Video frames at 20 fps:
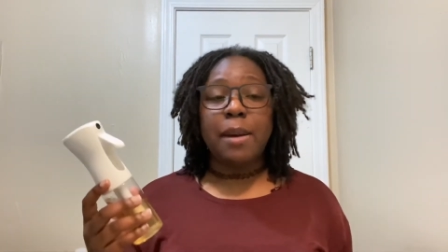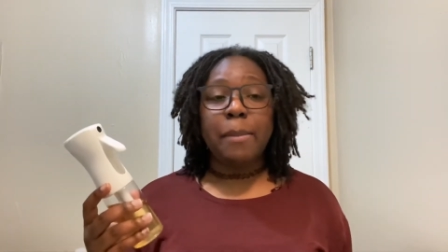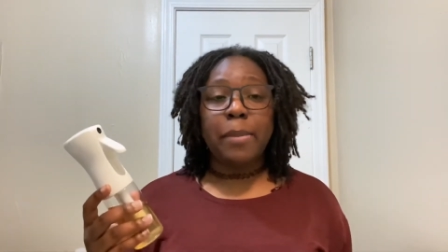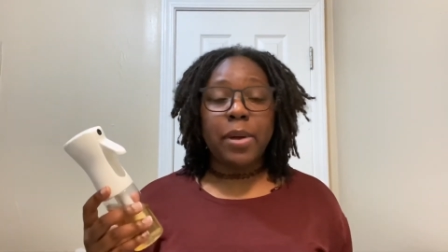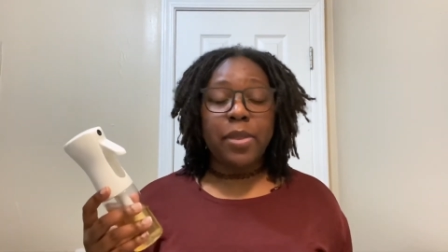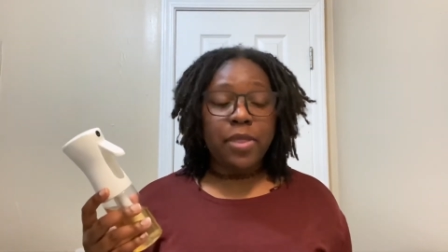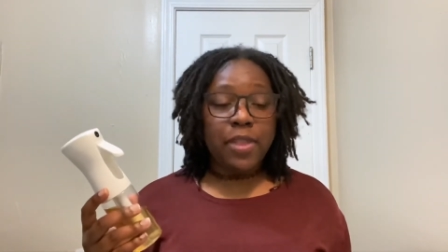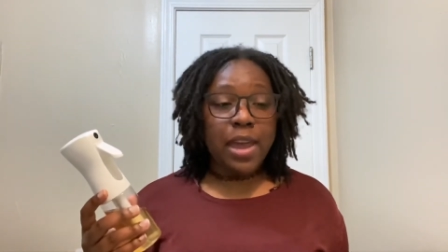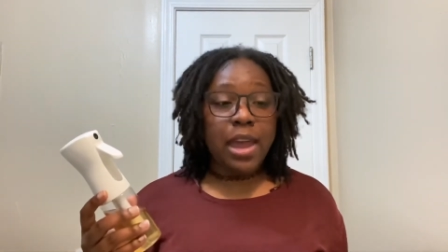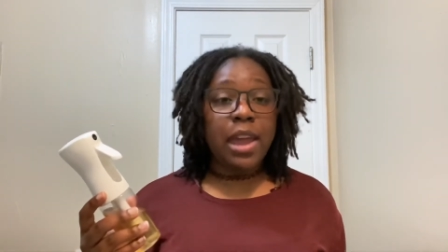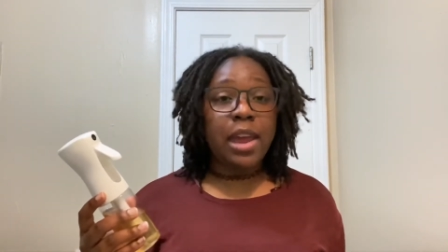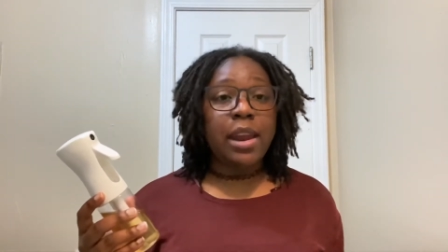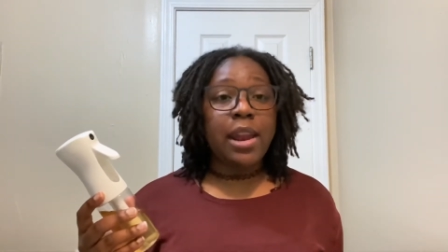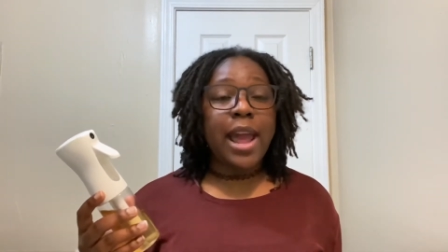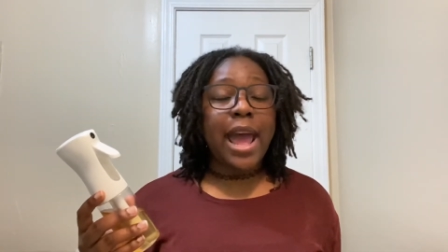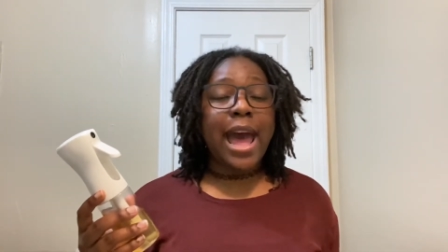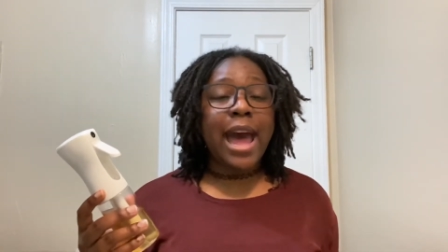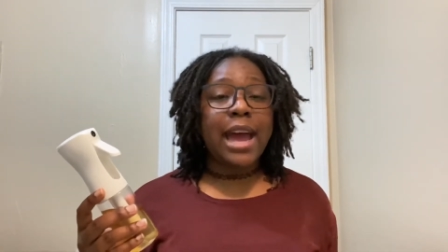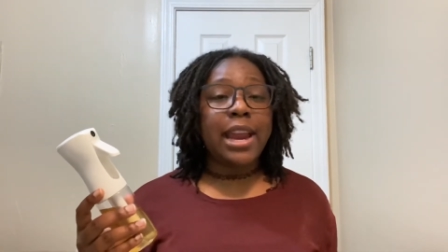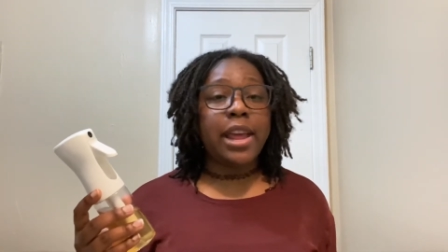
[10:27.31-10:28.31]
But
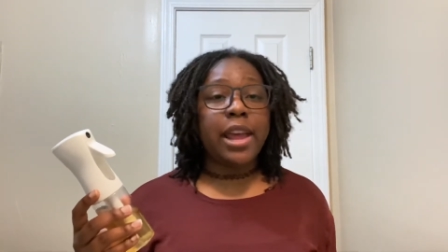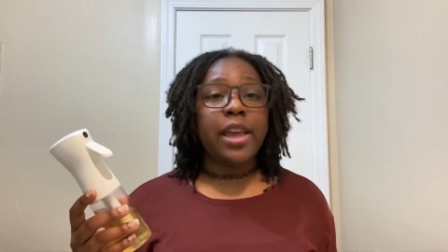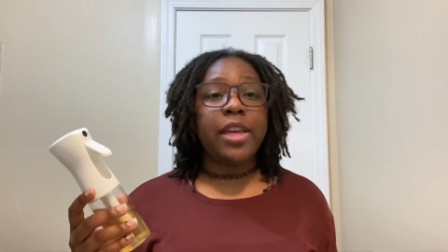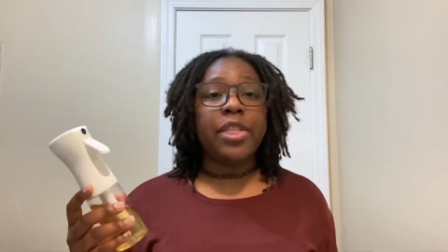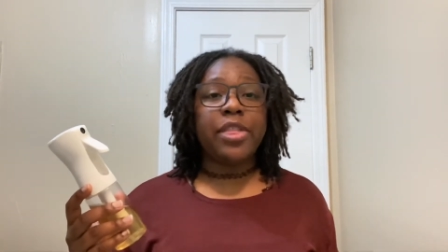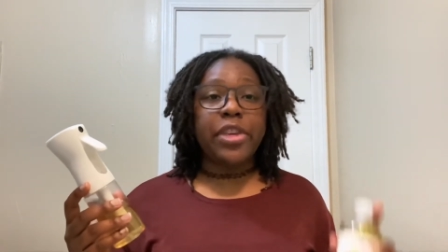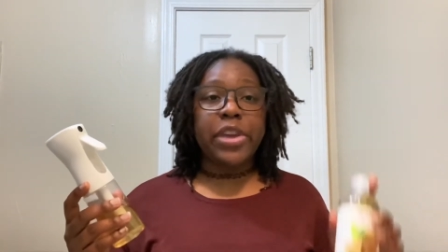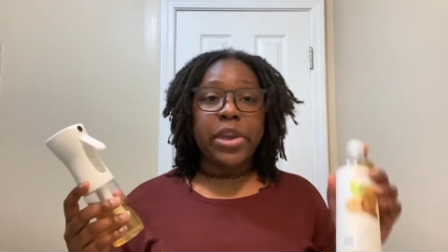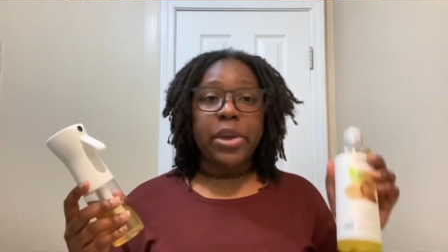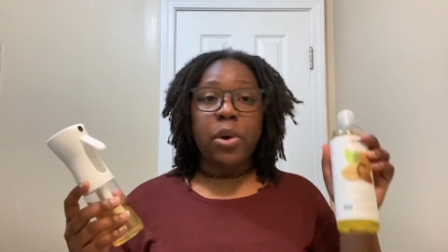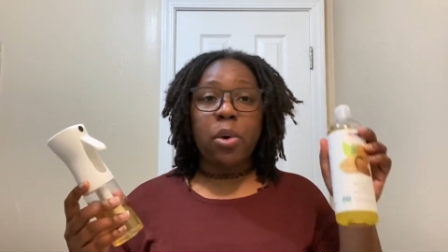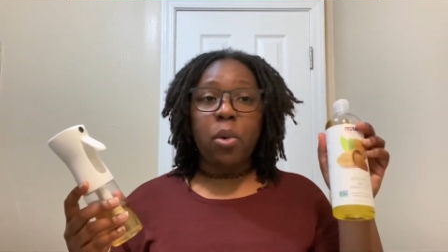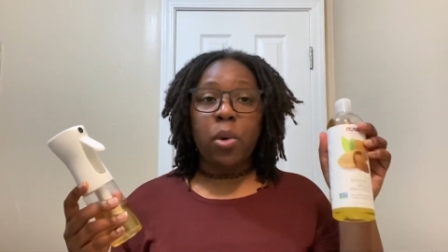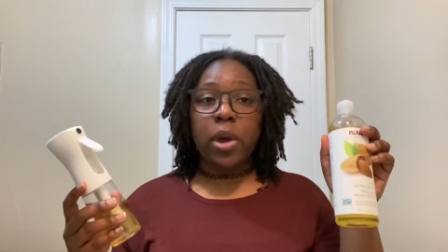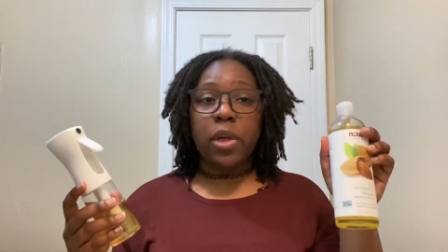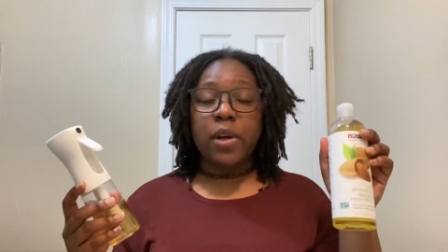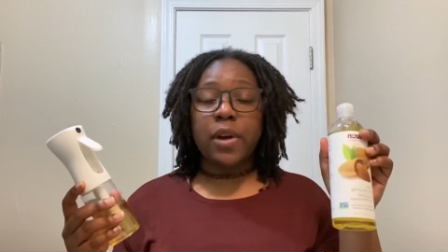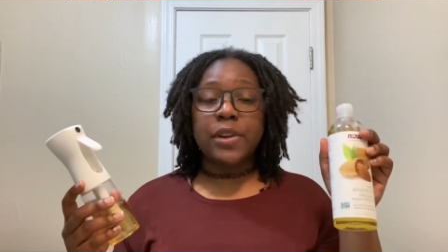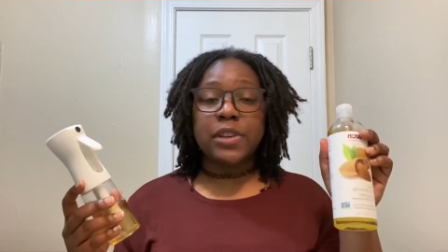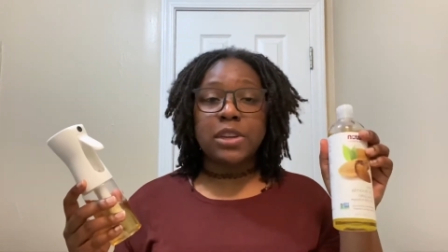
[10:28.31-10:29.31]
then adding the
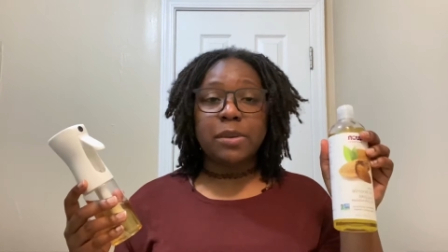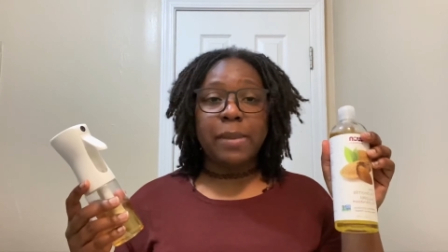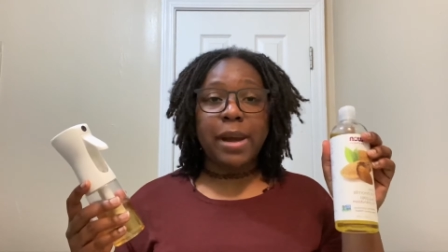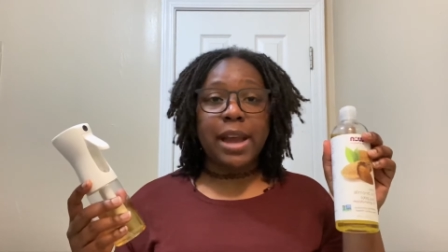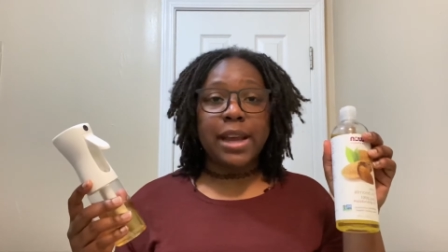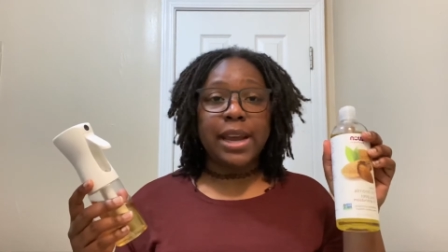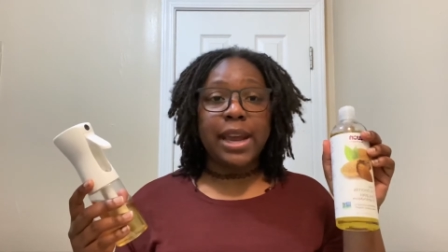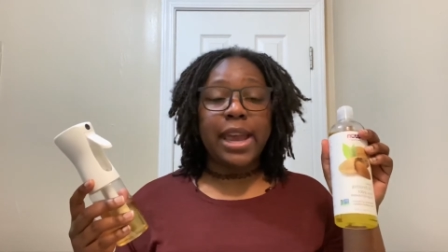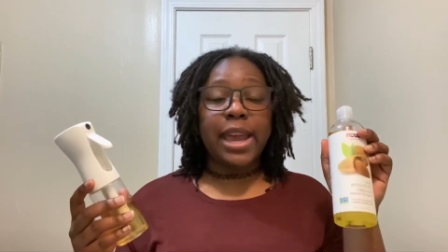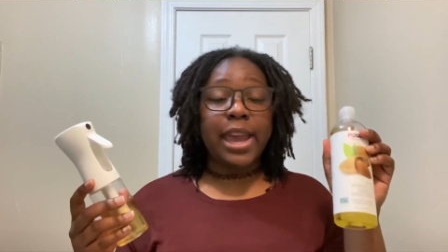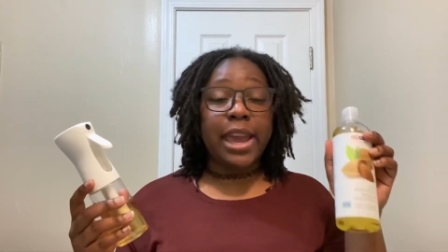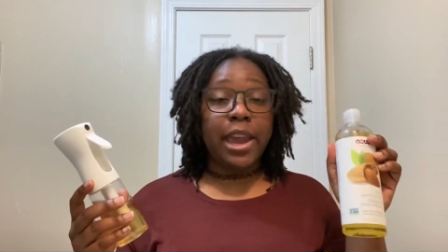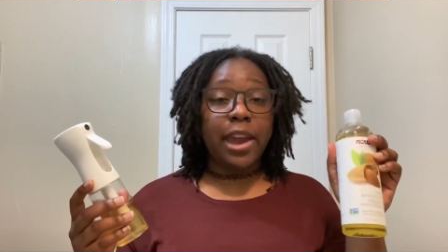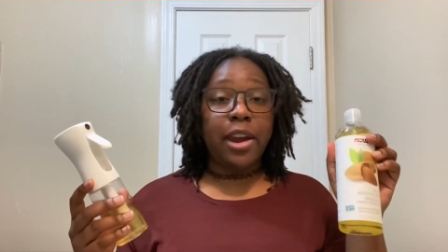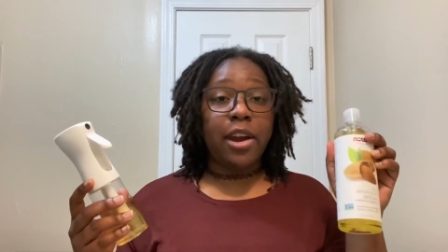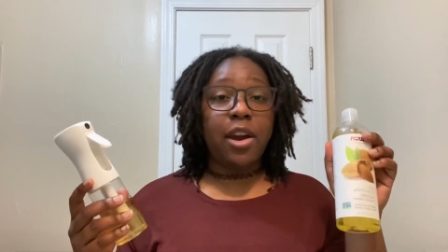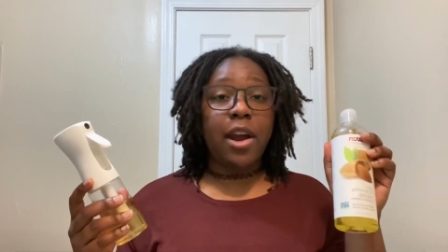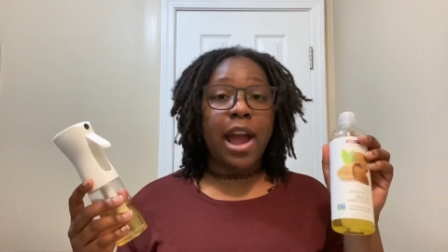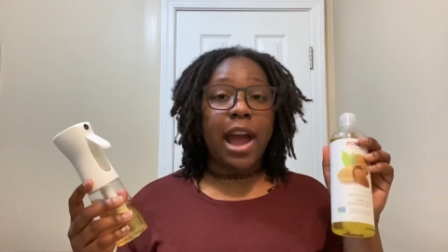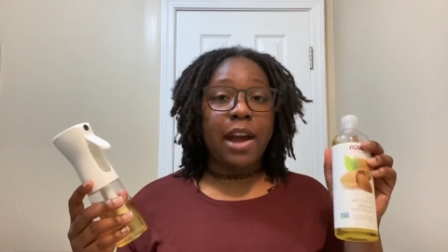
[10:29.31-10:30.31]
oil onto my
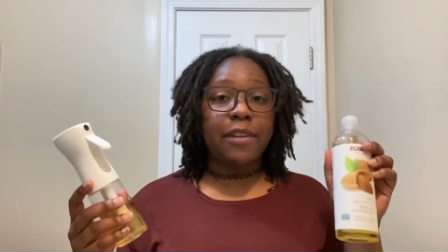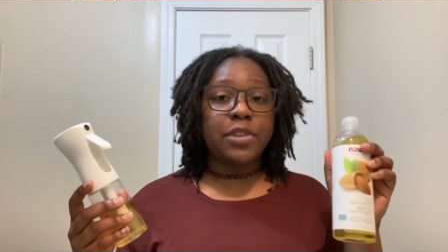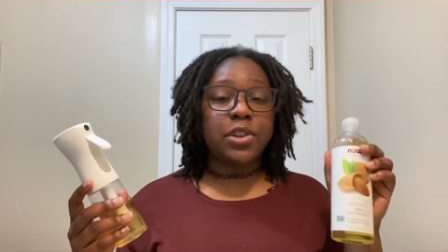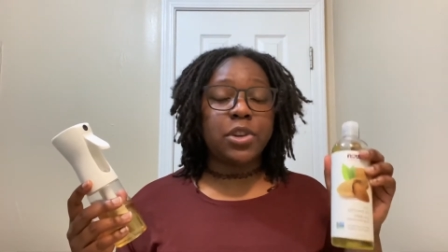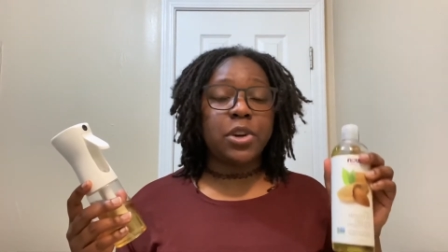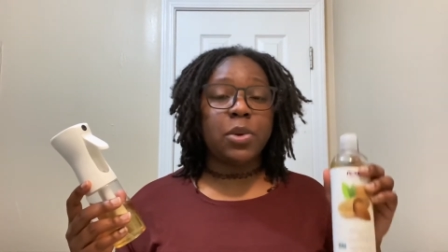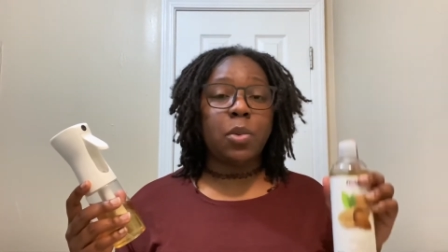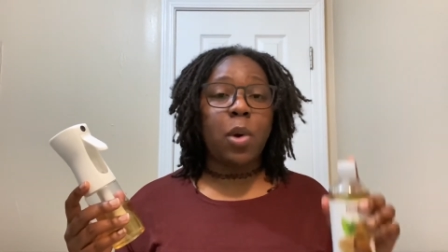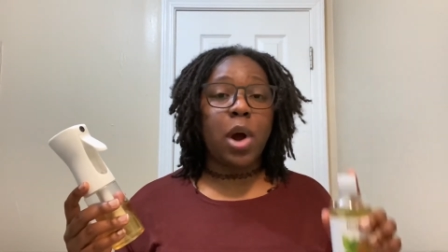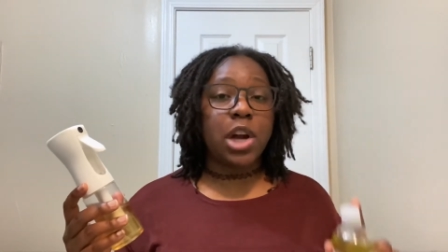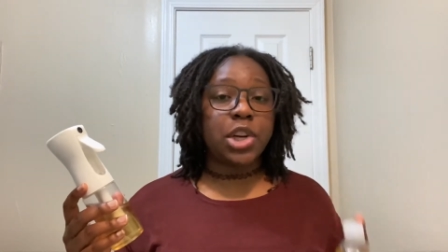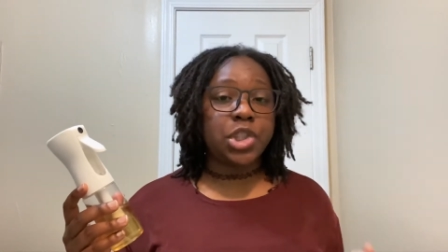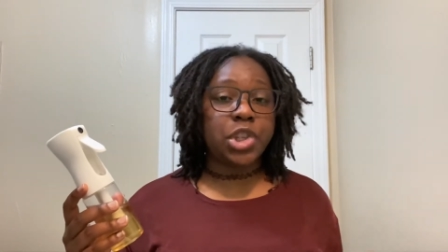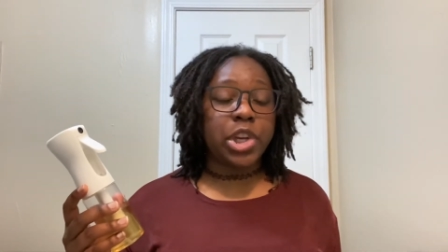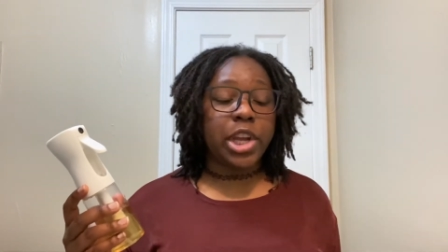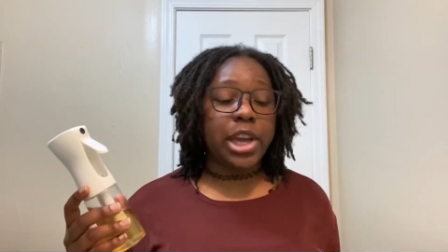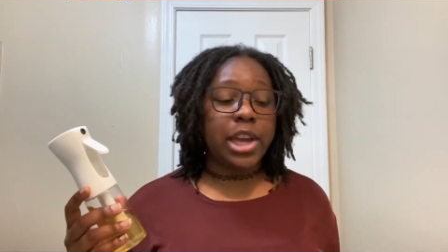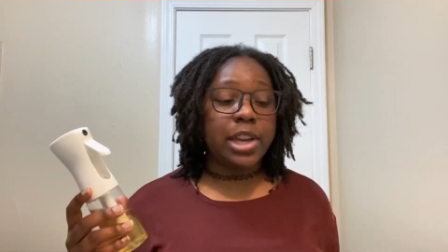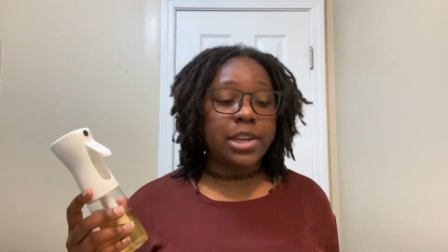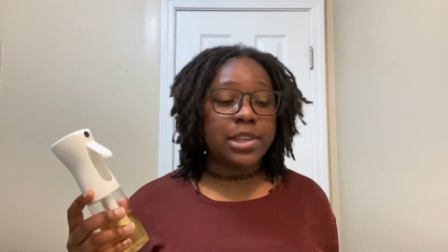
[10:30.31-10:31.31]
hair after
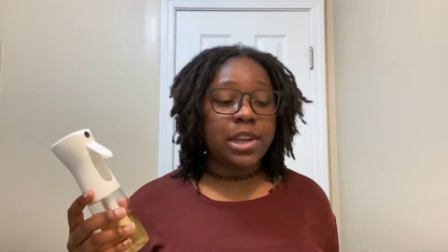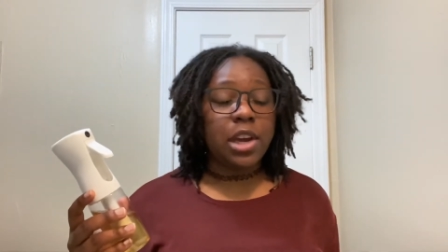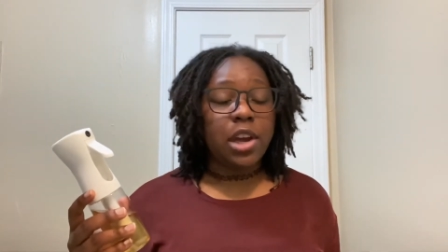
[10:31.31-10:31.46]
washing it